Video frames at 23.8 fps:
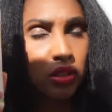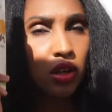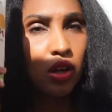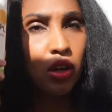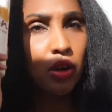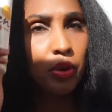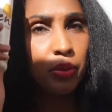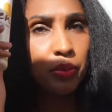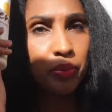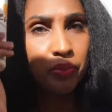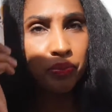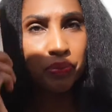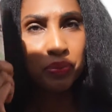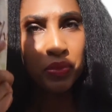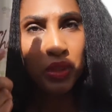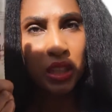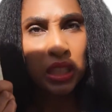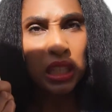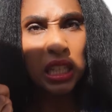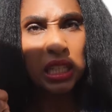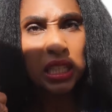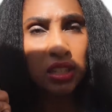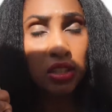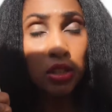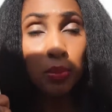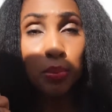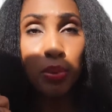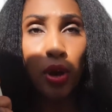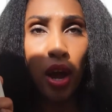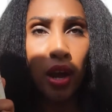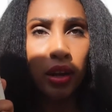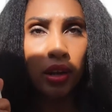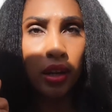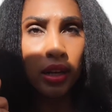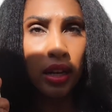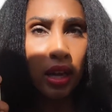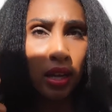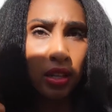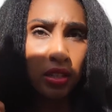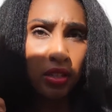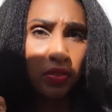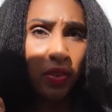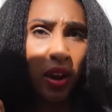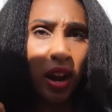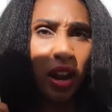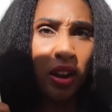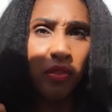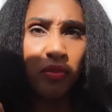So, this is a product that is
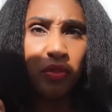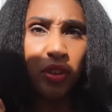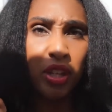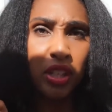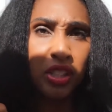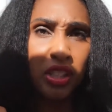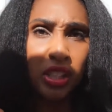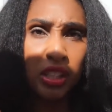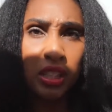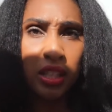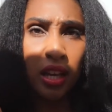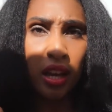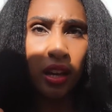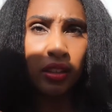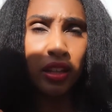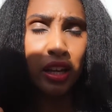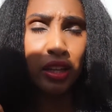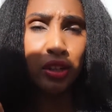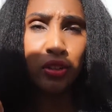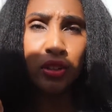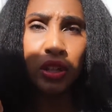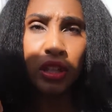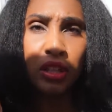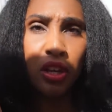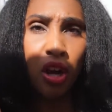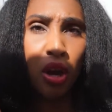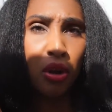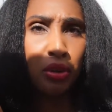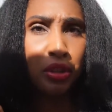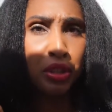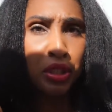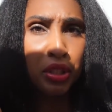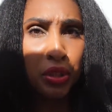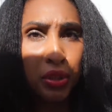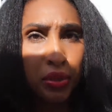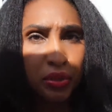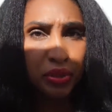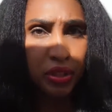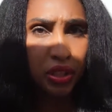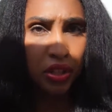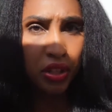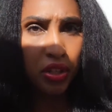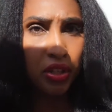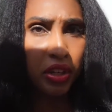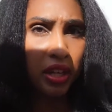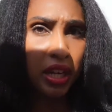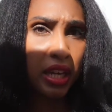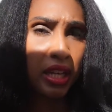very versatile, that you can not only use in
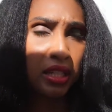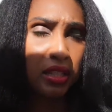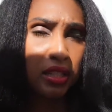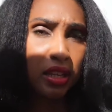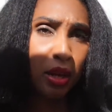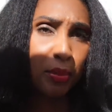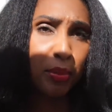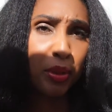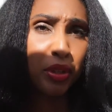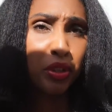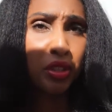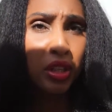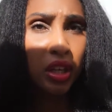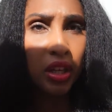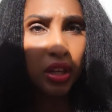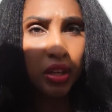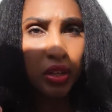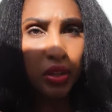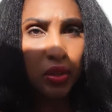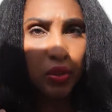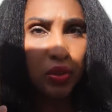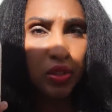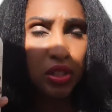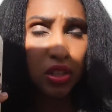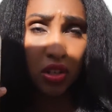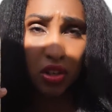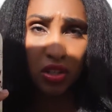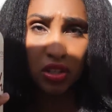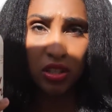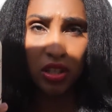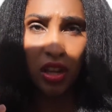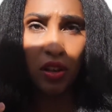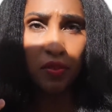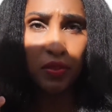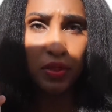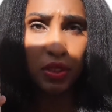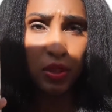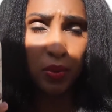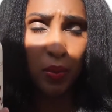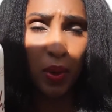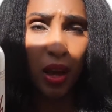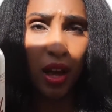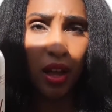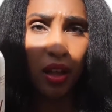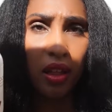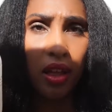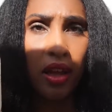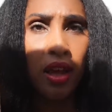your kids' hair, but you can use in yourself as
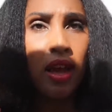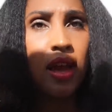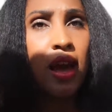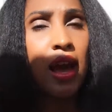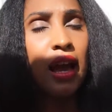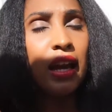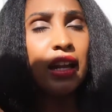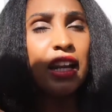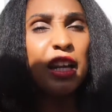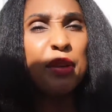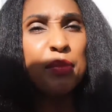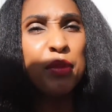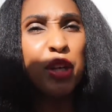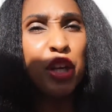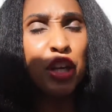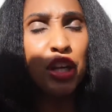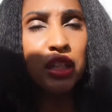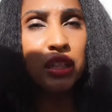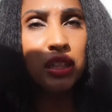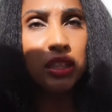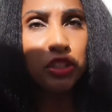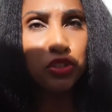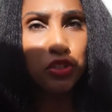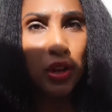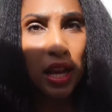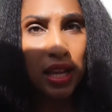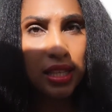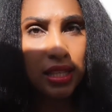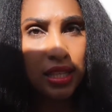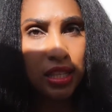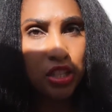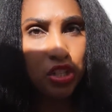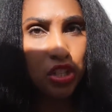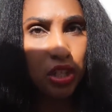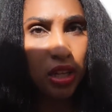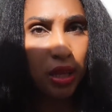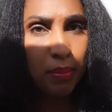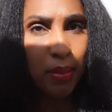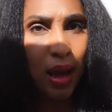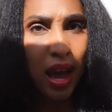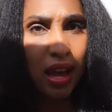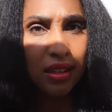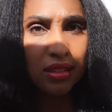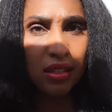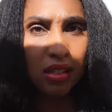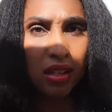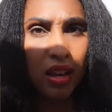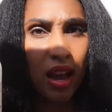well. And I'm currently transitioning
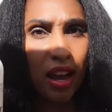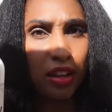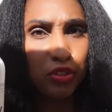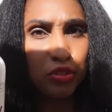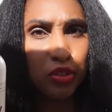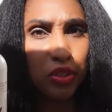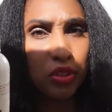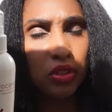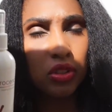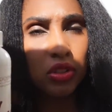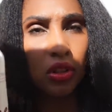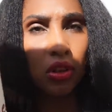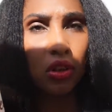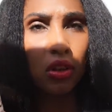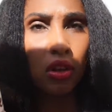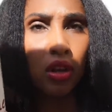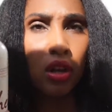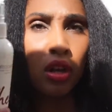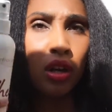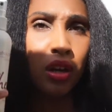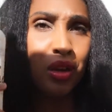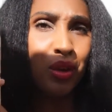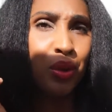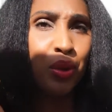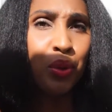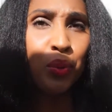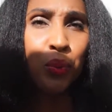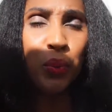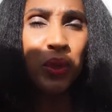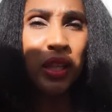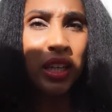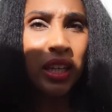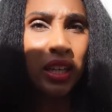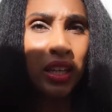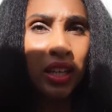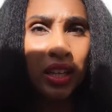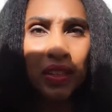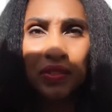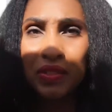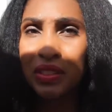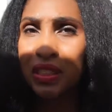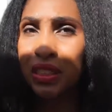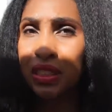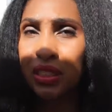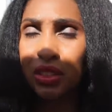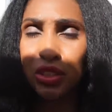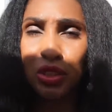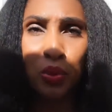back to natural, so weaves,
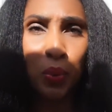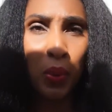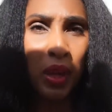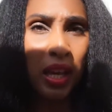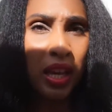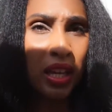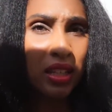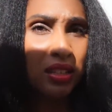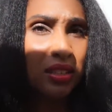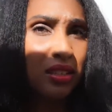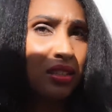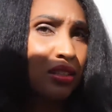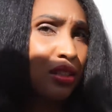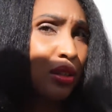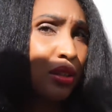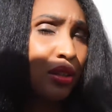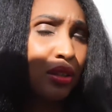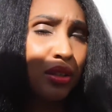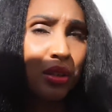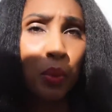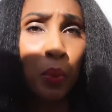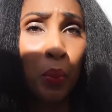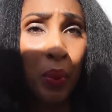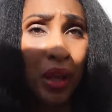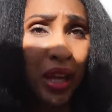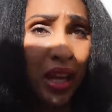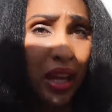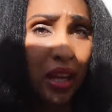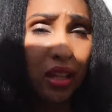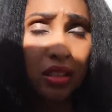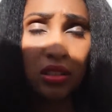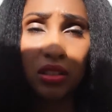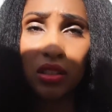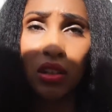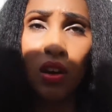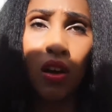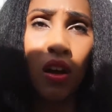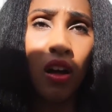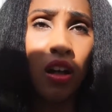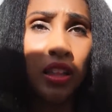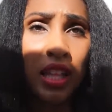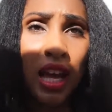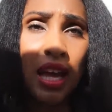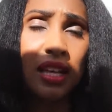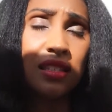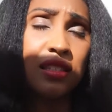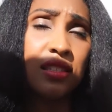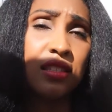twists, wigs, all
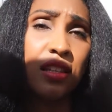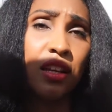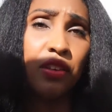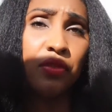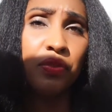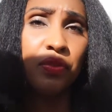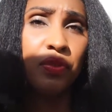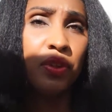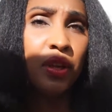that stuff.